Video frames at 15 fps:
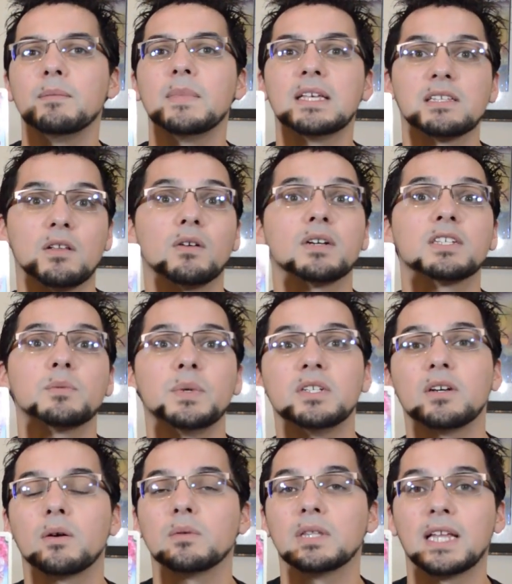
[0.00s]
as long as we
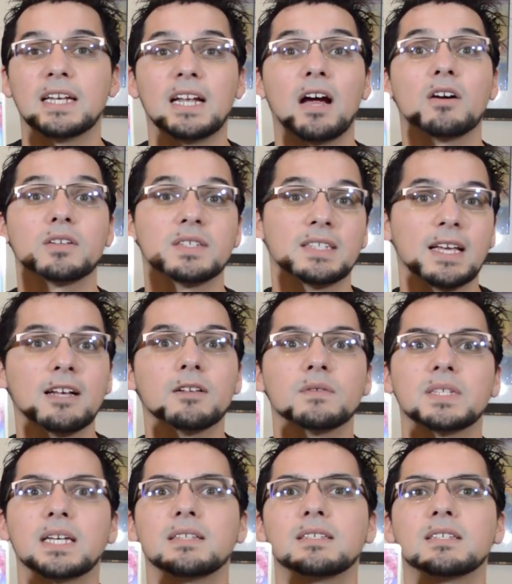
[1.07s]
don't let
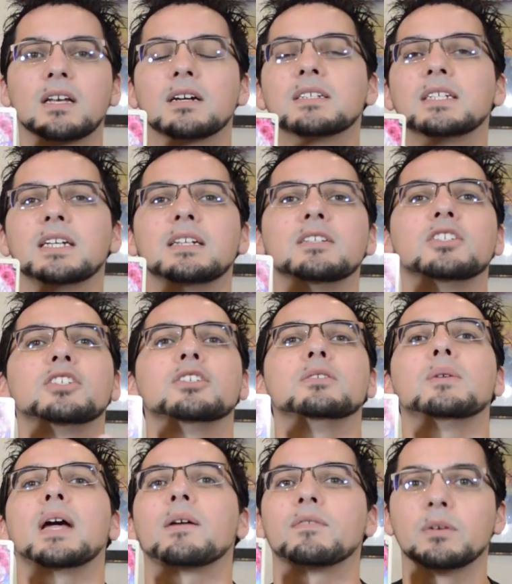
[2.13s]
ourselves get sucked
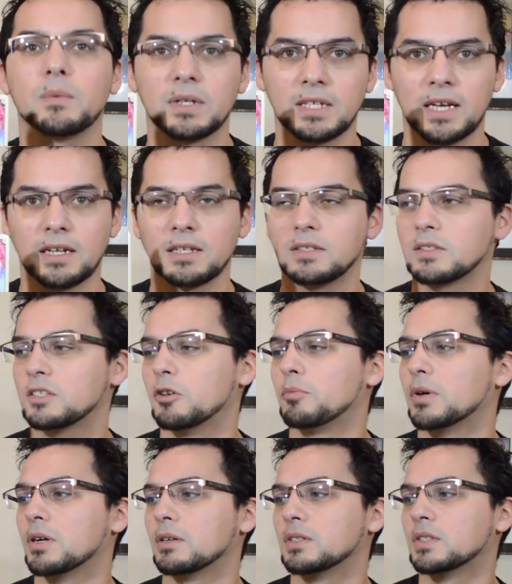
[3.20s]
into everyone getting so
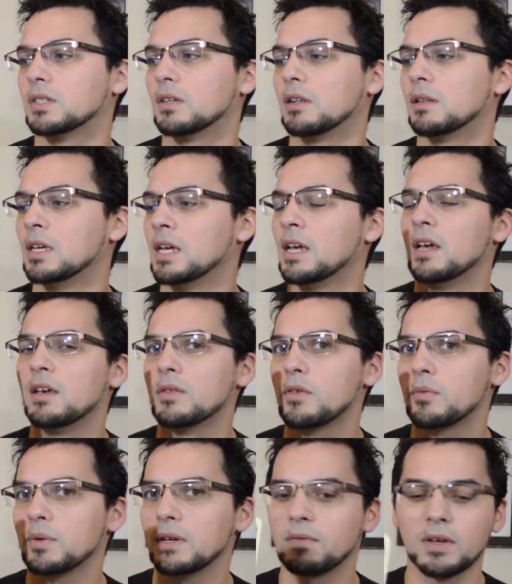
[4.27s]
personal. The
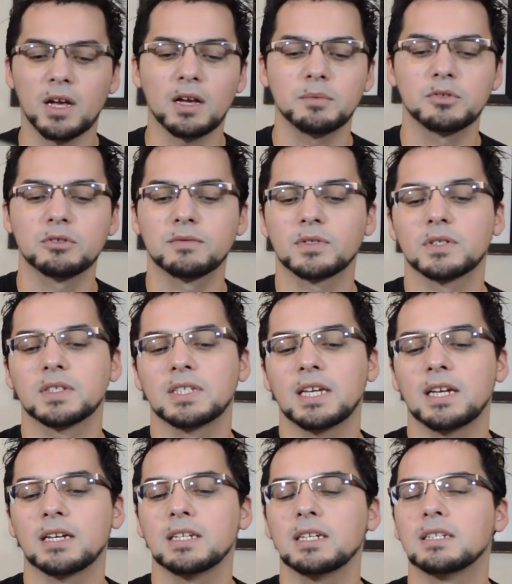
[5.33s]
Three of Cups reverse
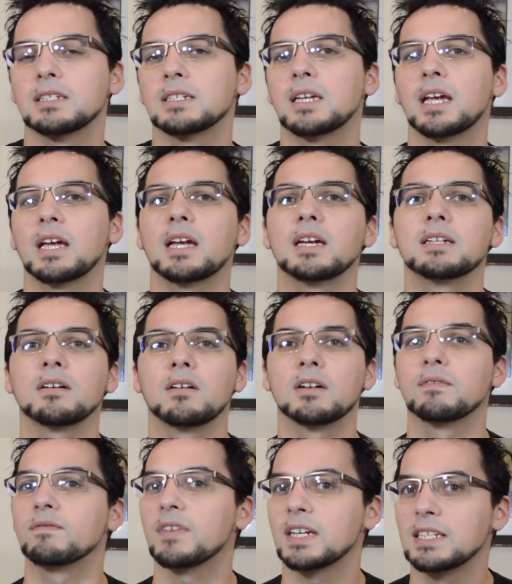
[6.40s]
can indicate on
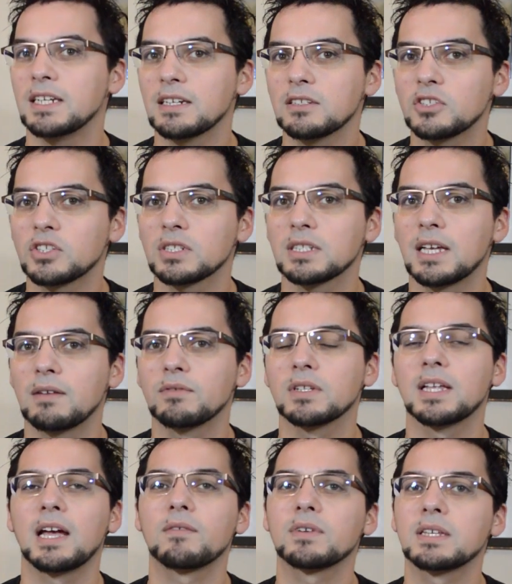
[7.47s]
a financial
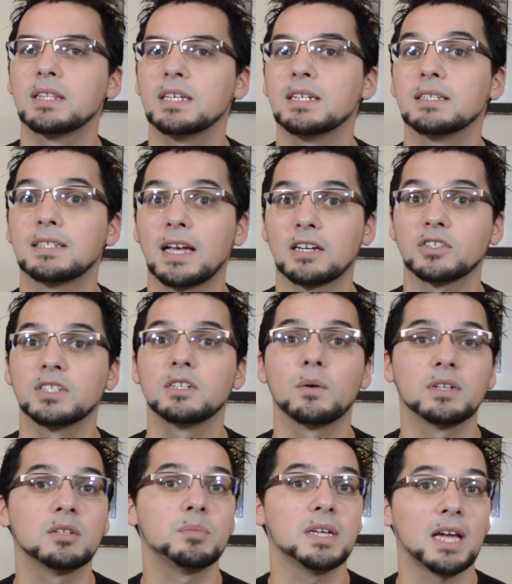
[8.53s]
level everything is actually
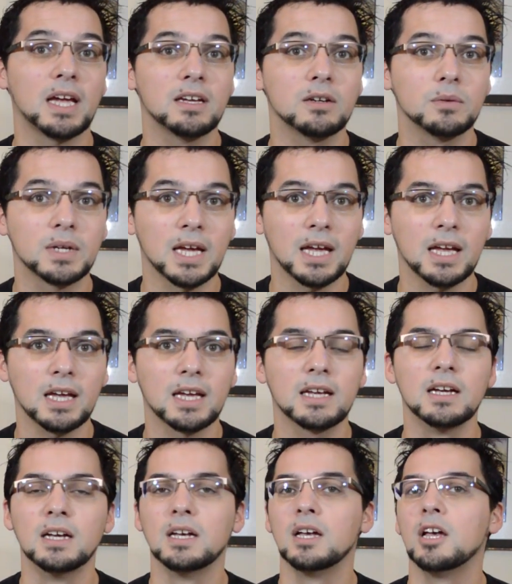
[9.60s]
going to be
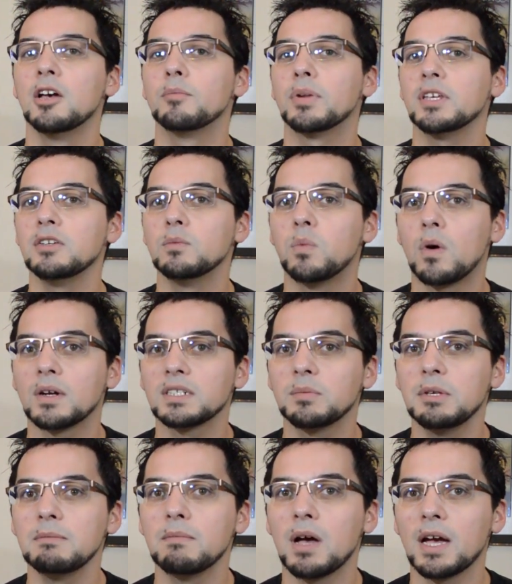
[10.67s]
a-okay, but you want to
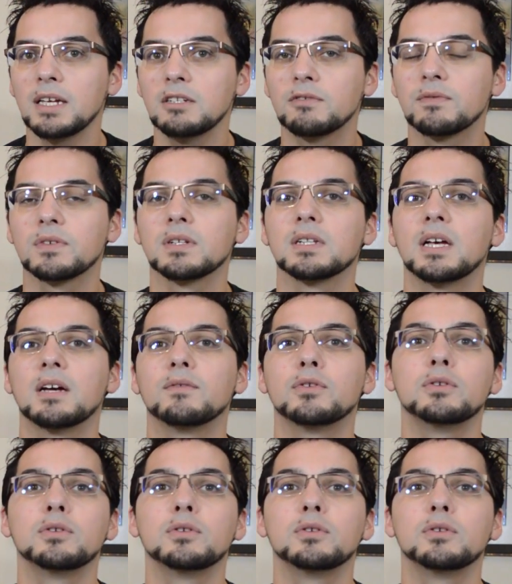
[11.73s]
be mindful of